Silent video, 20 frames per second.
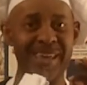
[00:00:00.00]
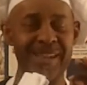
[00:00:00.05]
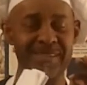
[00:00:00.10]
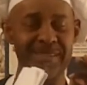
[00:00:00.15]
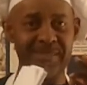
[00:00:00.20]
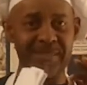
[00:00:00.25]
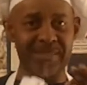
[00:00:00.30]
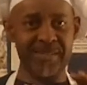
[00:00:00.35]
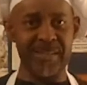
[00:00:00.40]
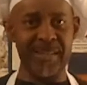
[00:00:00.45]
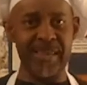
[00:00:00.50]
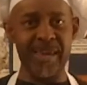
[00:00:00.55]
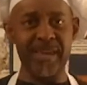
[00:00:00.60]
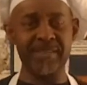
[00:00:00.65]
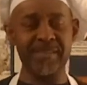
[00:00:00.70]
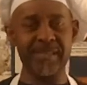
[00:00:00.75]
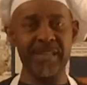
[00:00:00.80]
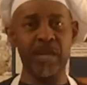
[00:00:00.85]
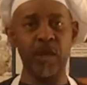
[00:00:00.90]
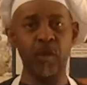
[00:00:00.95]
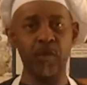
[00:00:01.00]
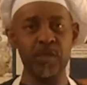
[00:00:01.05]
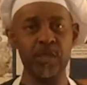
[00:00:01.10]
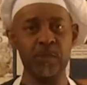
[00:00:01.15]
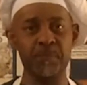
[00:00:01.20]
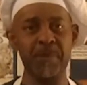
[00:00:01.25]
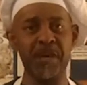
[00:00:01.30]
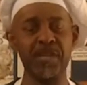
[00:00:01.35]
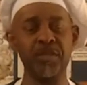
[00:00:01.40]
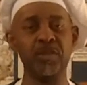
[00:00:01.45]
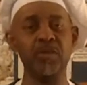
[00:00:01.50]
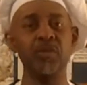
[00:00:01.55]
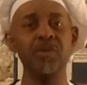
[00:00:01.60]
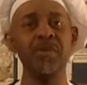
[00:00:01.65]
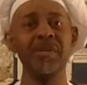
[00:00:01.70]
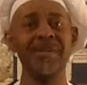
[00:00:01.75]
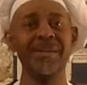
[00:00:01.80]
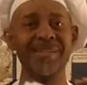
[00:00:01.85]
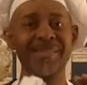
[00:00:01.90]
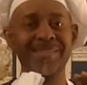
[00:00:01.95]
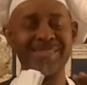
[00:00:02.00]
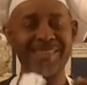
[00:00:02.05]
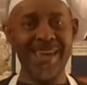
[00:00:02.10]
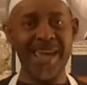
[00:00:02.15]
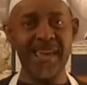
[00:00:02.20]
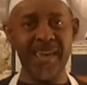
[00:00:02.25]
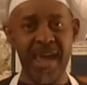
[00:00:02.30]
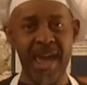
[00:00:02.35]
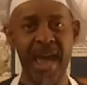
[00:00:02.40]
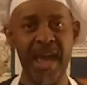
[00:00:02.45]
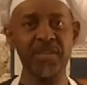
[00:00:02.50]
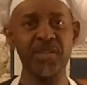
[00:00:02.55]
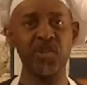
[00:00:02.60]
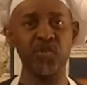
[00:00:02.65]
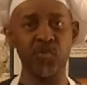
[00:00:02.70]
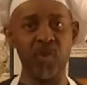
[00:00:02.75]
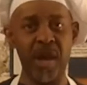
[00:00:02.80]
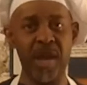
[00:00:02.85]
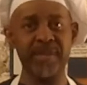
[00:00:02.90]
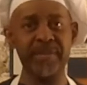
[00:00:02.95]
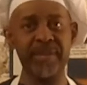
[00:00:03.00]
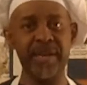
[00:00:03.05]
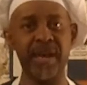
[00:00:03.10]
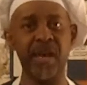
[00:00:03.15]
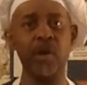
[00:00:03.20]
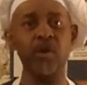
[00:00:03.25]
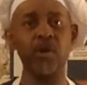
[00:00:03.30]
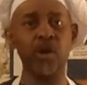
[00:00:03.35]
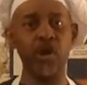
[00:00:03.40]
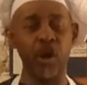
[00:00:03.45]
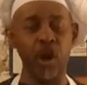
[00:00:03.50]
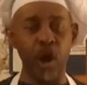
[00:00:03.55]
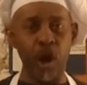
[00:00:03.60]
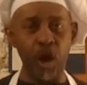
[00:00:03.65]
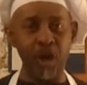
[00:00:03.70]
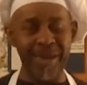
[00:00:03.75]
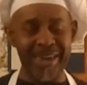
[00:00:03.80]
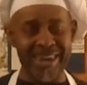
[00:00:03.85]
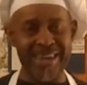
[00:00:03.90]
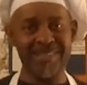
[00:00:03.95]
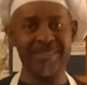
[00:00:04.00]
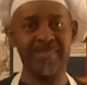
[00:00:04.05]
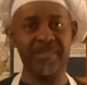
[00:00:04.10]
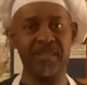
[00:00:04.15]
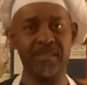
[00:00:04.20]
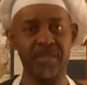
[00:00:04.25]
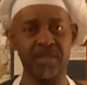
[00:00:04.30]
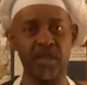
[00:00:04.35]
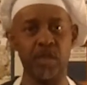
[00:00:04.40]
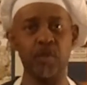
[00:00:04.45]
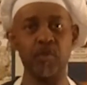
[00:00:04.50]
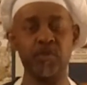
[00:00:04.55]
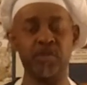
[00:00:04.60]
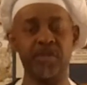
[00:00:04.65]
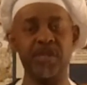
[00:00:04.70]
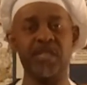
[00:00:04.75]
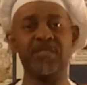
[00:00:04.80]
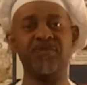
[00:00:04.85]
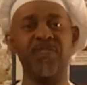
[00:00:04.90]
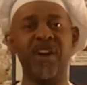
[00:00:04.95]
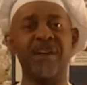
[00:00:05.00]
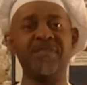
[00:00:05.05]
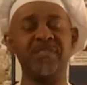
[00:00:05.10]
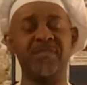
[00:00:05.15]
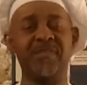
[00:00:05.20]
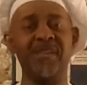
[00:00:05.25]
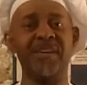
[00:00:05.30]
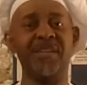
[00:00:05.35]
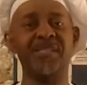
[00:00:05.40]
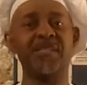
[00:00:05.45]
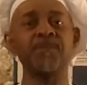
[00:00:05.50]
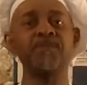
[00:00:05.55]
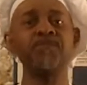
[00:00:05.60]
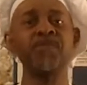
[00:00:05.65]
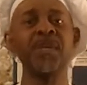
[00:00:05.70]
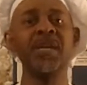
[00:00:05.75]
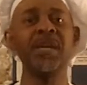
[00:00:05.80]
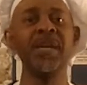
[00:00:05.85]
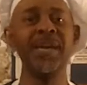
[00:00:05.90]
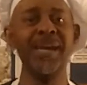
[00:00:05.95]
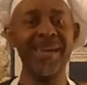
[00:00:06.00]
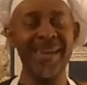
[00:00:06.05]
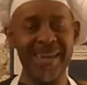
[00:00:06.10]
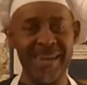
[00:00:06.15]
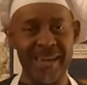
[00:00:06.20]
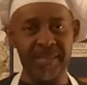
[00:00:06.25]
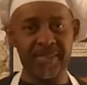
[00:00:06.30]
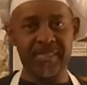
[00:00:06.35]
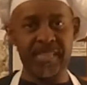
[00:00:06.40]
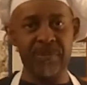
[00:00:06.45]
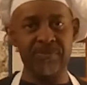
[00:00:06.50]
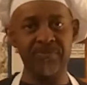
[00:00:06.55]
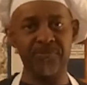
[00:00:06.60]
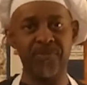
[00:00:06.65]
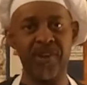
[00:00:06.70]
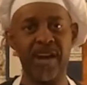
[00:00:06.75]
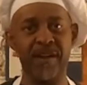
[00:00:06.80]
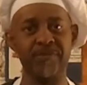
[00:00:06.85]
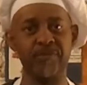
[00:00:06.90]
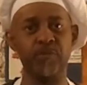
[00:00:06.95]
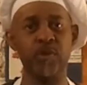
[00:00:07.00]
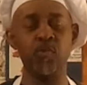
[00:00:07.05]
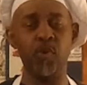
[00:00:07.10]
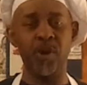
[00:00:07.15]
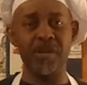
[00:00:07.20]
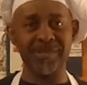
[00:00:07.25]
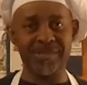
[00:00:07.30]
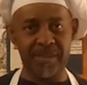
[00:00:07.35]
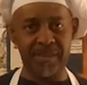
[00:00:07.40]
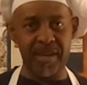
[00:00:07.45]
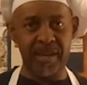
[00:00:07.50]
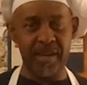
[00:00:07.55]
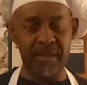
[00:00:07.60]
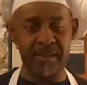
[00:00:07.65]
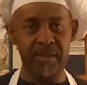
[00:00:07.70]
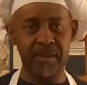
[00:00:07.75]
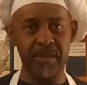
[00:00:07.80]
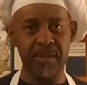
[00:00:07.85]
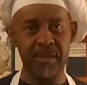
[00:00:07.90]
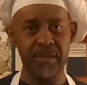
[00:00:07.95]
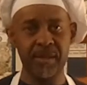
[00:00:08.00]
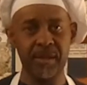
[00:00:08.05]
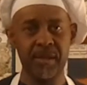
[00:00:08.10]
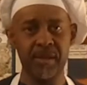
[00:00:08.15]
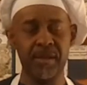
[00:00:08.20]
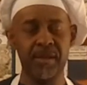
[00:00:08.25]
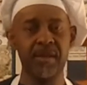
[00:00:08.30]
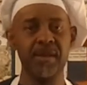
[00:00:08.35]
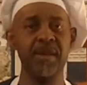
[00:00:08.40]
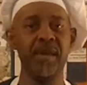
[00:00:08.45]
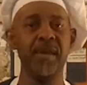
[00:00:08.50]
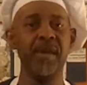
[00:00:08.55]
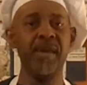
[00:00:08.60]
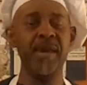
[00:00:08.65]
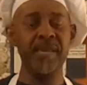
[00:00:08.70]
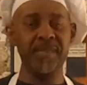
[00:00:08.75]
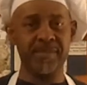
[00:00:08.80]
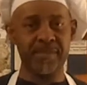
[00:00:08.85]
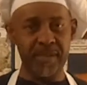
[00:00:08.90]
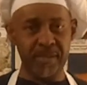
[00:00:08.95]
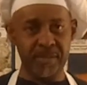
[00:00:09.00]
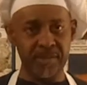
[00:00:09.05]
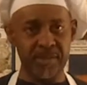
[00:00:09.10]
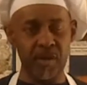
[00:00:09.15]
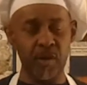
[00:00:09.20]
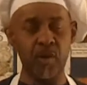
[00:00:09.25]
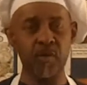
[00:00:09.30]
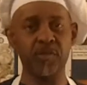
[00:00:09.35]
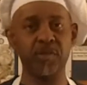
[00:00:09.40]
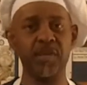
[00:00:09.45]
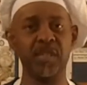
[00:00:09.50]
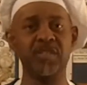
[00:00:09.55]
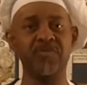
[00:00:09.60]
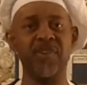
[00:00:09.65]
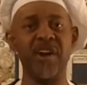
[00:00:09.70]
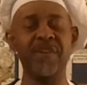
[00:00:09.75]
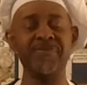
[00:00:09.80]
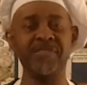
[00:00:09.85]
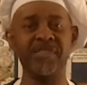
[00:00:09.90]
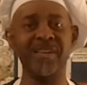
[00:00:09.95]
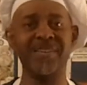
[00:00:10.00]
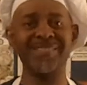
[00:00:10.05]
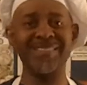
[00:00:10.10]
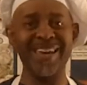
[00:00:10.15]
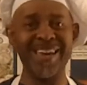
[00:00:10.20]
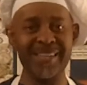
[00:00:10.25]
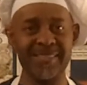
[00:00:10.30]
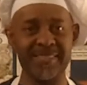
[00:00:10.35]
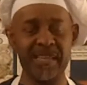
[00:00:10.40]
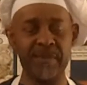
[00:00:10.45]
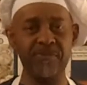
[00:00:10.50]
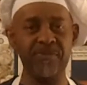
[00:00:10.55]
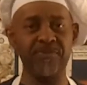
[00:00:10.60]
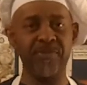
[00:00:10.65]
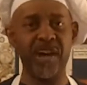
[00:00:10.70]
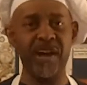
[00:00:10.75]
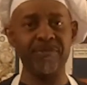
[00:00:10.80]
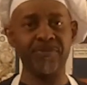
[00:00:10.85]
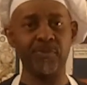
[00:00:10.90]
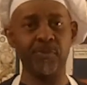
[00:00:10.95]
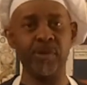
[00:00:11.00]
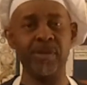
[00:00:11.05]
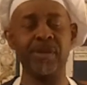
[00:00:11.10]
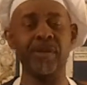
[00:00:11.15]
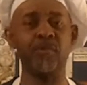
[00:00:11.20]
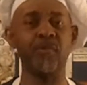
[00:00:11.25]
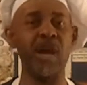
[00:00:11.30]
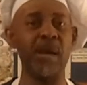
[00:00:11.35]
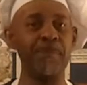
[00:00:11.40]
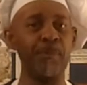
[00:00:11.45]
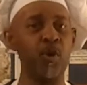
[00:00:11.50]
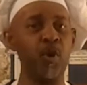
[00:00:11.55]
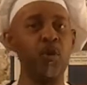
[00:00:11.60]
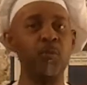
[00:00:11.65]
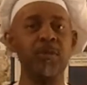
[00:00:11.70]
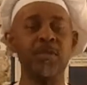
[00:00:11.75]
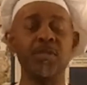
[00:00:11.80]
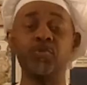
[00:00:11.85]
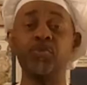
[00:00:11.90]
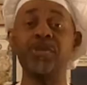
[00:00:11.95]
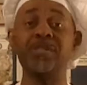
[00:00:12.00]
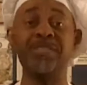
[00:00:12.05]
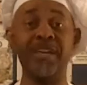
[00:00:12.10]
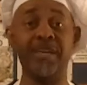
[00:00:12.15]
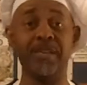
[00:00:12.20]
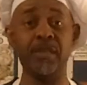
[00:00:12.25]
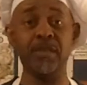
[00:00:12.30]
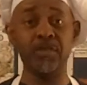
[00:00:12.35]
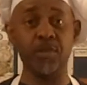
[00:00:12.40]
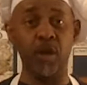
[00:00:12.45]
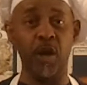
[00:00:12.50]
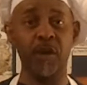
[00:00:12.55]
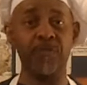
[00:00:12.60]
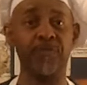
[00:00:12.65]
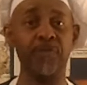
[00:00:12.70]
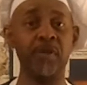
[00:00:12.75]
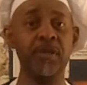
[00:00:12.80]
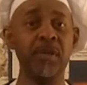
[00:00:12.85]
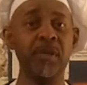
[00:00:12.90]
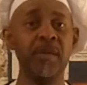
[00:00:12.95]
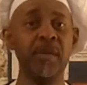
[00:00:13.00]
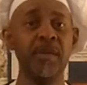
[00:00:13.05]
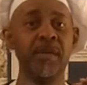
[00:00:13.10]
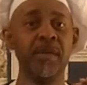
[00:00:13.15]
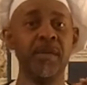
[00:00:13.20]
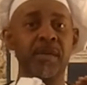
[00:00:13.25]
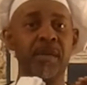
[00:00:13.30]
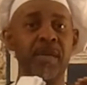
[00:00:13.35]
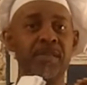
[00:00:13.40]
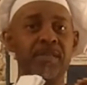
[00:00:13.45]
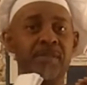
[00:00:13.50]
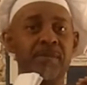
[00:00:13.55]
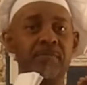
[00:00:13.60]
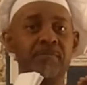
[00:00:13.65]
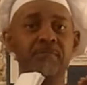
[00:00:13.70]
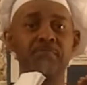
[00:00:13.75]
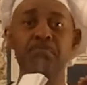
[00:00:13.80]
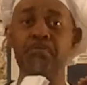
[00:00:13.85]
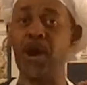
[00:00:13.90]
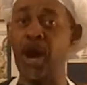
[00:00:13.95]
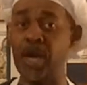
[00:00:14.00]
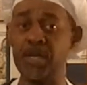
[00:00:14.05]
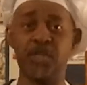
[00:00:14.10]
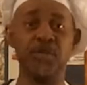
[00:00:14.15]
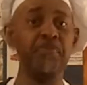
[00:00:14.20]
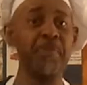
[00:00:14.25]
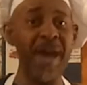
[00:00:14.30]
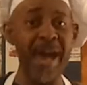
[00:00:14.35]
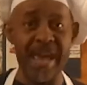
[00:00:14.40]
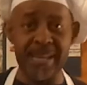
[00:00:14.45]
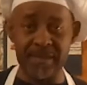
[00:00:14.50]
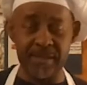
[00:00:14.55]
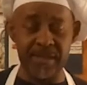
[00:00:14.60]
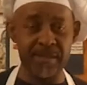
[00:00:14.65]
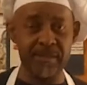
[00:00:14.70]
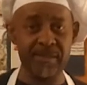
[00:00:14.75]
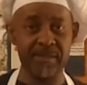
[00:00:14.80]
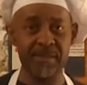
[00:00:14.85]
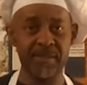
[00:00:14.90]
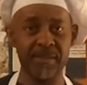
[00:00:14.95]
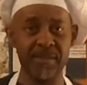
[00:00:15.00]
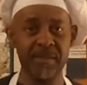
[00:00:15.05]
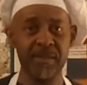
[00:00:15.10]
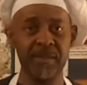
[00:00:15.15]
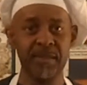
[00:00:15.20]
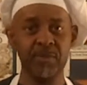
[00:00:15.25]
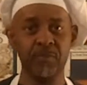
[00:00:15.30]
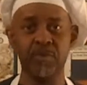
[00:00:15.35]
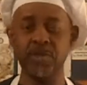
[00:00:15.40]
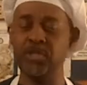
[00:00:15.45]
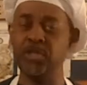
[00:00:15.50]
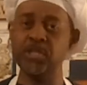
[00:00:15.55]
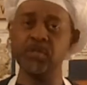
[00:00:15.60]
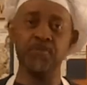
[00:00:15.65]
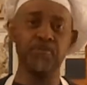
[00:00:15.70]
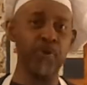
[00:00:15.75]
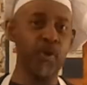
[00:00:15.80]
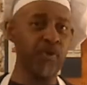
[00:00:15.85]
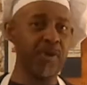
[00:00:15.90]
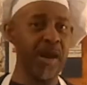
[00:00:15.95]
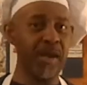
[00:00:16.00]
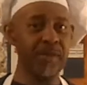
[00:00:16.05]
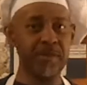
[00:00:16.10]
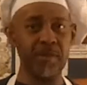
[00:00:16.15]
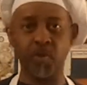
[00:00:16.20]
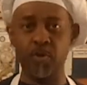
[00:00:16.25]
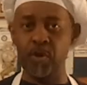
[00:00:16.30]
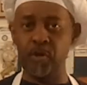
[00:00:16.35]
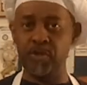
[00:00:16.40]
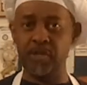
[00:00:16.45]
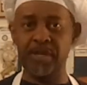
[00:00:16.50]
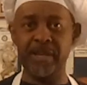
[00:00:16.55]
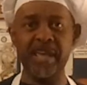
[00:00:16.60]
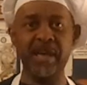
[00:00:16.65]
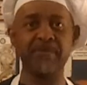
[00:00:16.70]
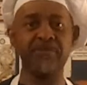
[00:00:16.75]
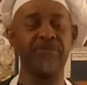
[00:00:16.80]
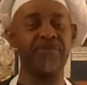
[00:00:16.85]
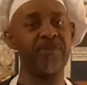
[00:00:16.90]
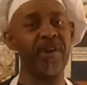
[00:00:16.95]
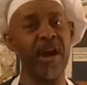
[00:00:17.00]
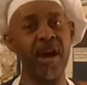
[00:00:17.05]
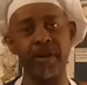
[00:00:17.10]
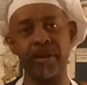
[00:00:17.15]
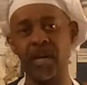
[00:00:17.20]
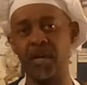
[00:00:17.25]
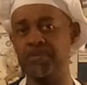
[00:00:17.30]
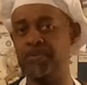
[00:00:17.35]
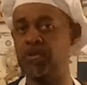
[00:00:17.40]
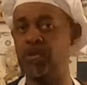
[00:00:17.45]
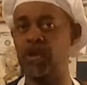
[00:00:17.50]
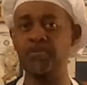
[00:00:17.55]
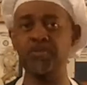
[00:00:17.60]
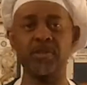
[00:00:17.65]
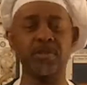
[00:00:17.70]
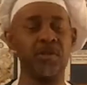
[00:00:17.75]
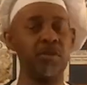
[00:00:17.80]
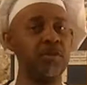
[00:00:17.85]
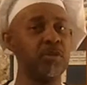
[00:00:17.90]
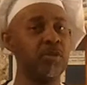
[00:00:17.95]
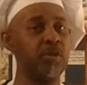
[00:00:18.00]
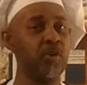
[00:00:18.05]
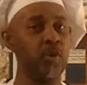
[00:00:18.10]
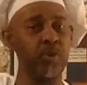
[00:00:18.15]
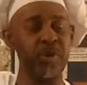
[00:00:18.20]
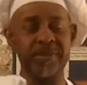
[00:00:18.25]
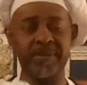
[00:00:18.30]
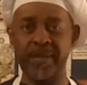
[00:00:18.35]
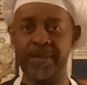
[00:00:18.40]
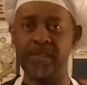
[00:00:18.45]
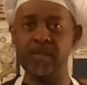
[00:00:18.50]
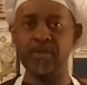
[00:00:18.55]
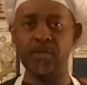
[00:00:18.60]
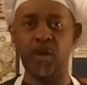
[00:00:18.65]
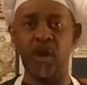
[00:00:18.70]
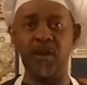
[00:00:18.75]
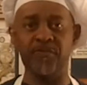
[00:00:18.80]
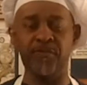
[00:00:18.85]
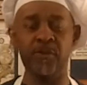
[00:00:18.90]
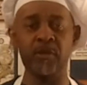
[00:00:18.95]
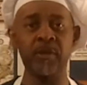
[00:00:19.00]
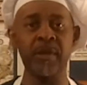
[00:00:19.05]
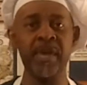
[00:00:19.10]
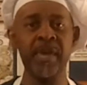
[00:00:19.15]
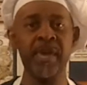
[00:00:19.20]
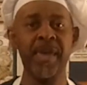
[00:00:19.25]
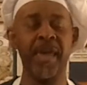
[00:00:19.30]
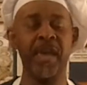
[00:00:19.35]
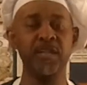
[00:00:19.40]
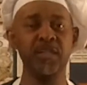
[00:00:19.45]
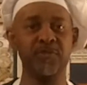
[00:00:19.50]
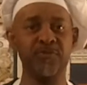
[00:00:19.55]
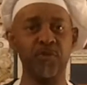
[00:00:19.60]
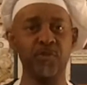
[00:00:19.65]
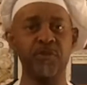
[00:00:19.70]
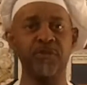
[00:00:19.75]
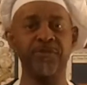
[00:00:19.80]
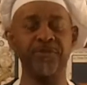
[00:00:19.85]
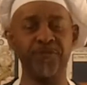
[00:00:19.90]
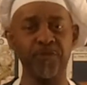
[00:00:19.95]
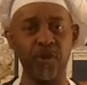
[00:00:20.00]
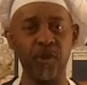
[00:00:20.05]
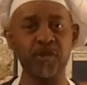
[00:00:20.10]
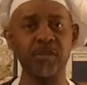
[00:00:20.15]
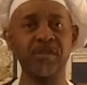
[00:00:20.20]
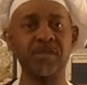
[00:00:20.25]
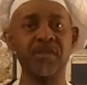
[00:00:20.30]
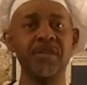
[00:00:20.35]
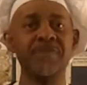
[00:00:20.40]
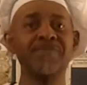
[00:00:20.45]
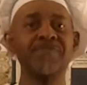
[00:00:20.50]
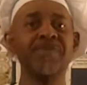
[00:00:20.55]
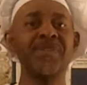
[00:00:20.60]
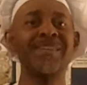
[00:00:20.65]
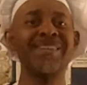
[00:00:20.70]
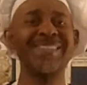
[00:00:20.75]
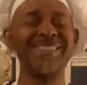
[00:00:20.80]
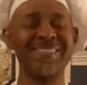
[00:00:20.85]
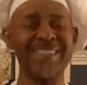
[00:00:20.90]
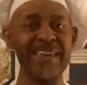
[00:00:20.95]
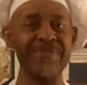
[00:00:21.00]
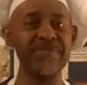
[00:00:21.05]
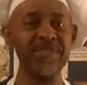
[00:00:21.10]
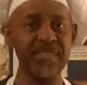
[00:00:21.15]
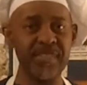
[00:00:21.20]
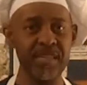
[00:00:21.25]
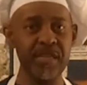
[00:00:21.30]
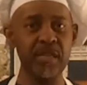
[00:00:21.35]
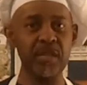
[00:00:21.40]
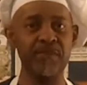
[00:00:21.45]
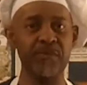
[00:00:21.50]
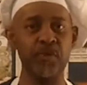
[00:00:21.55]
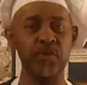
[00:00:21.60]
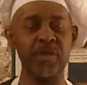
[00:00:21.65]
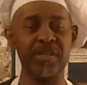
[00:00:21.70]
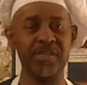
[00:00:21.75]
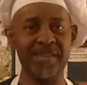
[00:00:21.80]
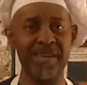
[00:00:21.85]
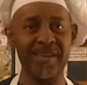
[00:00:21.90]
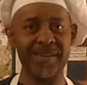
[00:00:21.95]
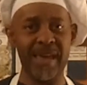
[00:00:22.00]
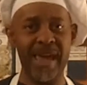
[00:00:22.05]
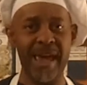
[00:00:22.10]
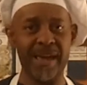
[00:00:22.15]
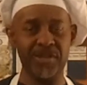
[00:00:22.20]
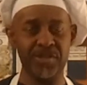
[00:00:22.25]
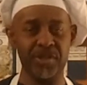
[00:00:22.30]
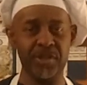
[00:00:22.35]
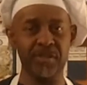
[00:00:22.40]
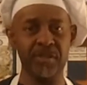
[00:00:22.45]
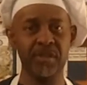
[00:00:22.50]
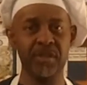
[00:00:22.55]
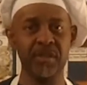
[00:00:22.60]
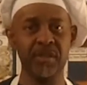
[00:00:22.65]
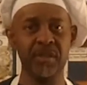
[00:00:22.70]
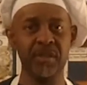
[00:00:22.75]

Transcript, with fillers: And it's a today only special. Take action right now. Call 860-656-8753. Once again, 860-656-8753. And grab a hold of this ridiculous offer. It's March Madness. We just broke out the grill today. I'm fired up, so I'm just going to do a ridiculous offer. And it's for the first 17 of you to take action.